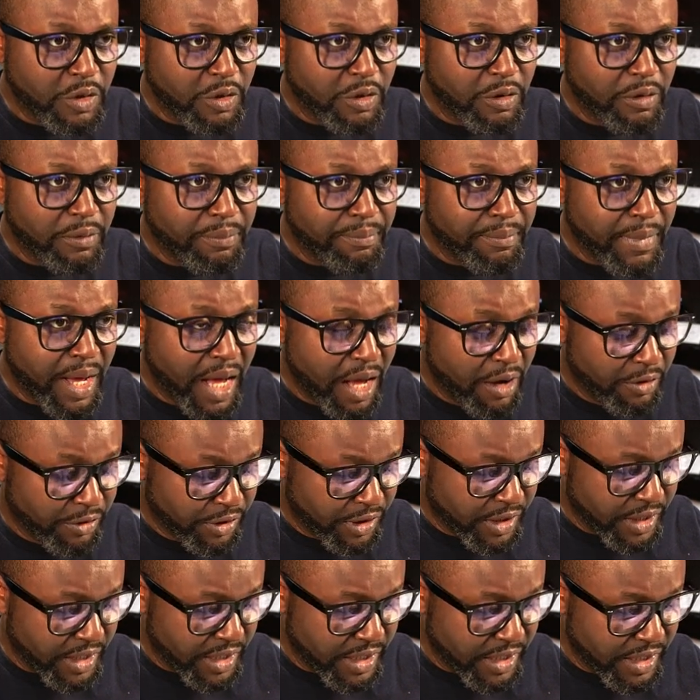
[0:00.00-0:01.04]
mount
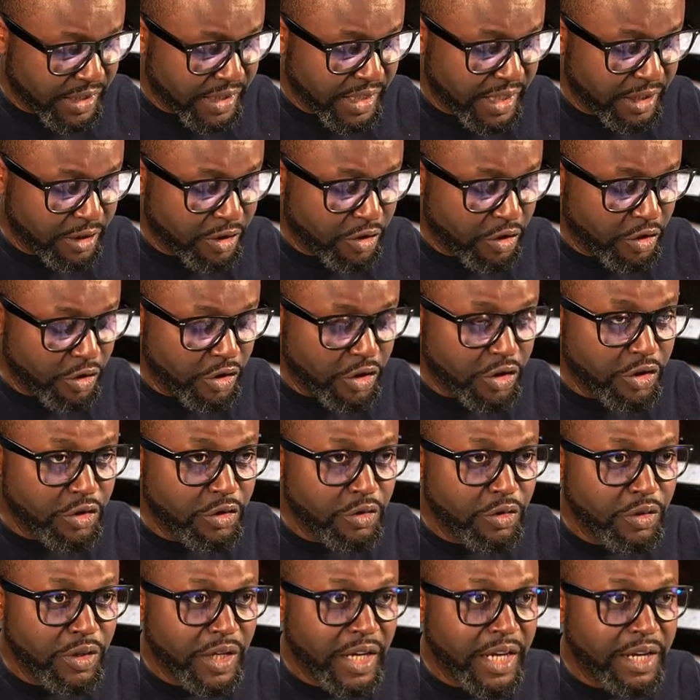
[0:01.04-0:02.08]
this, and to
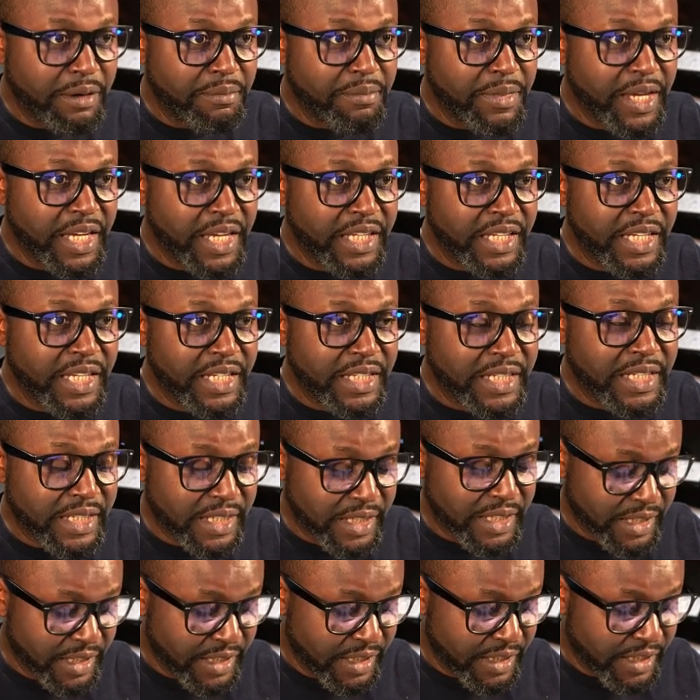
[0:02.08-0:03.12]
do and make it
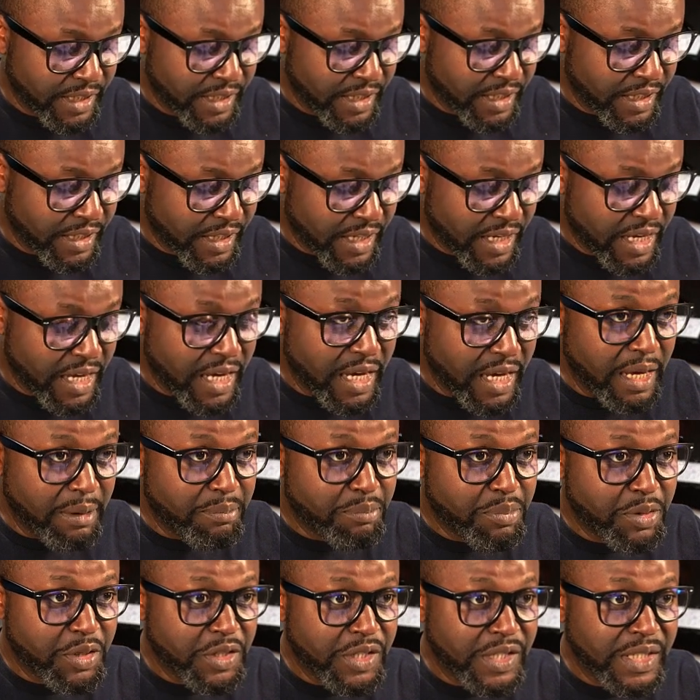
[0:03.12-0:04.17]

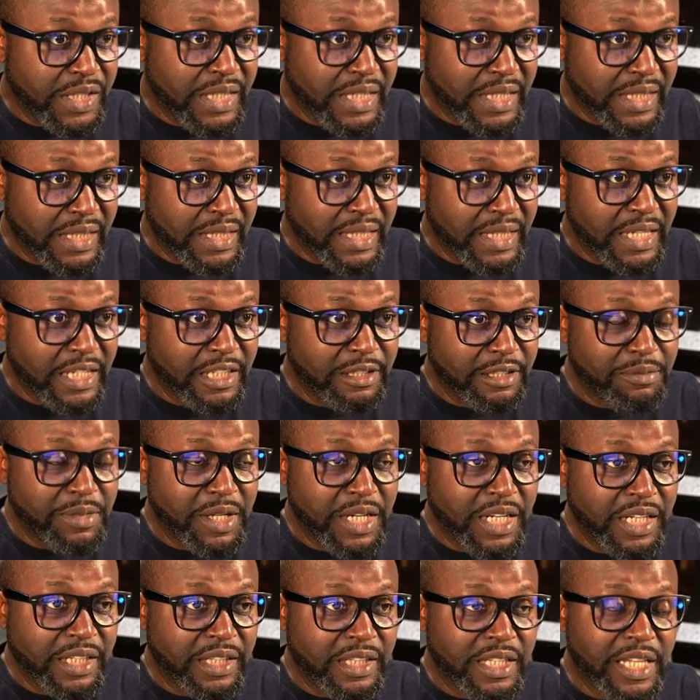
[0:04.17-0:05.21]
persistent,
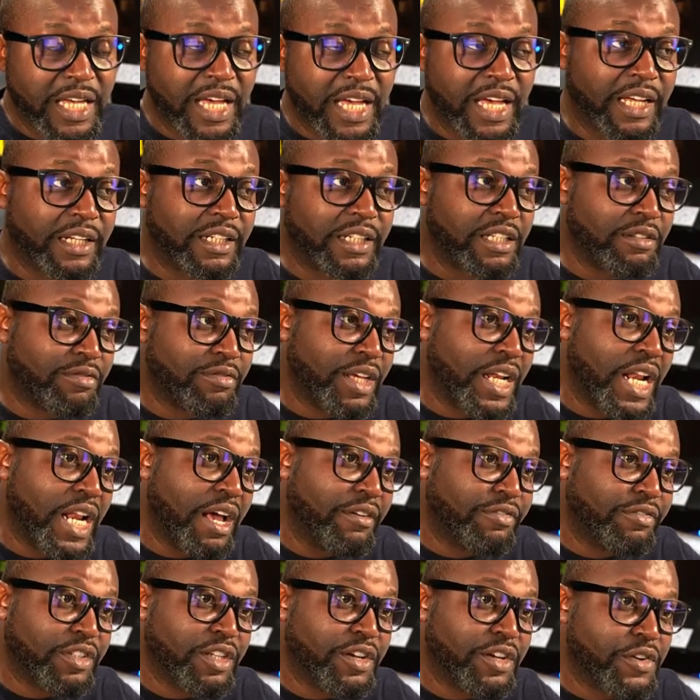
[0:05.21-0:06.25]
meaning that even
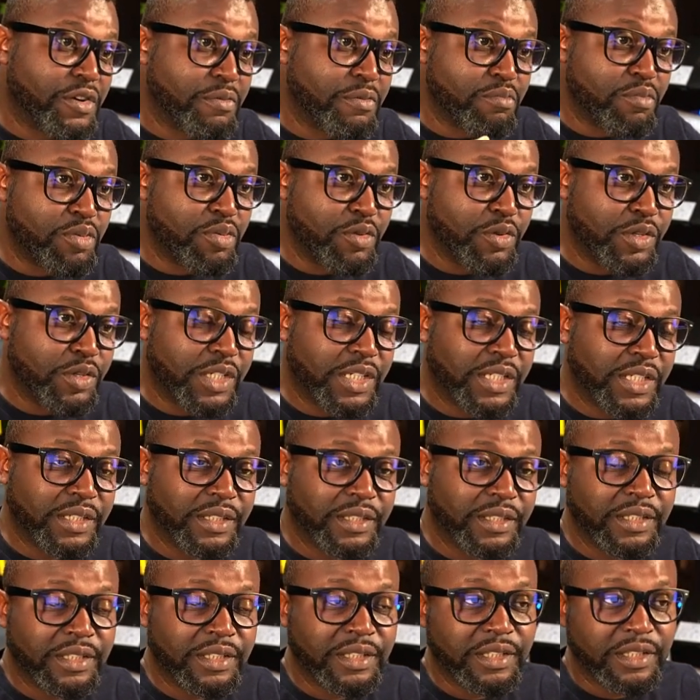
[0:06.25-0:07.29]
after reboot,
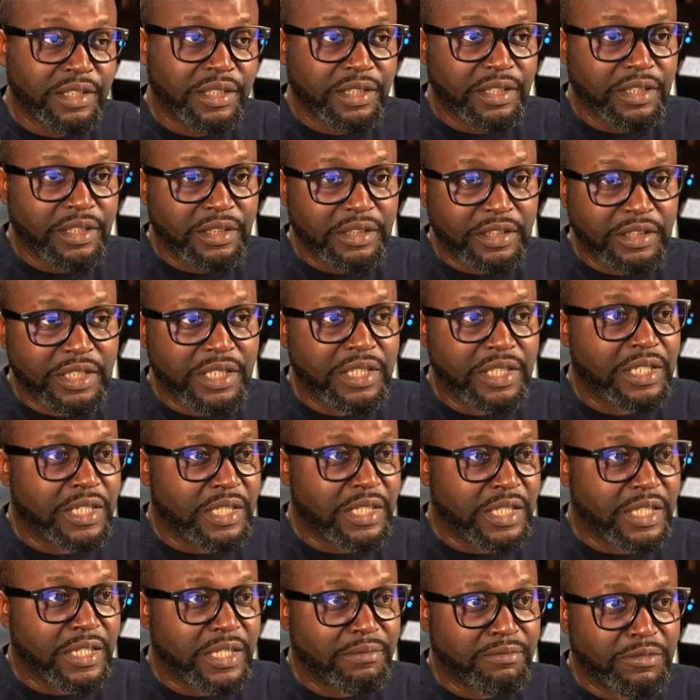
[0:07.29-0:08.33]
the
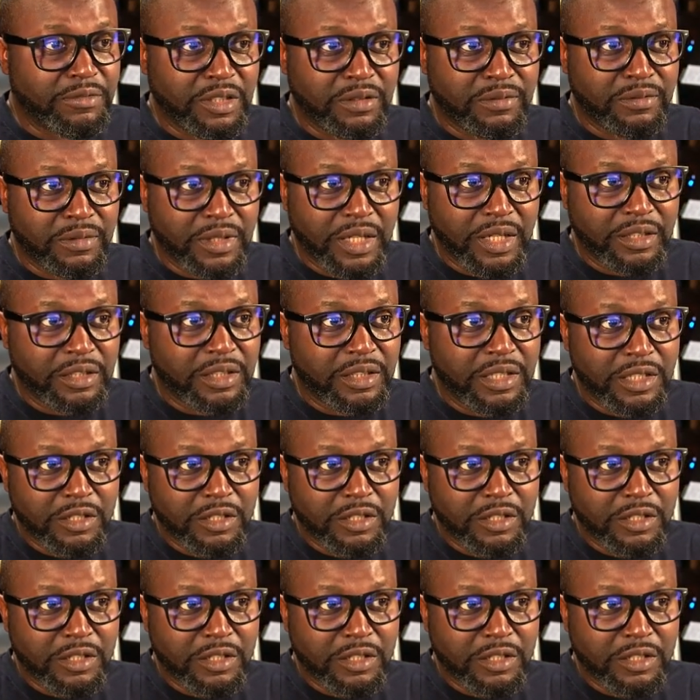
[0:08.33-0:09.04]
system this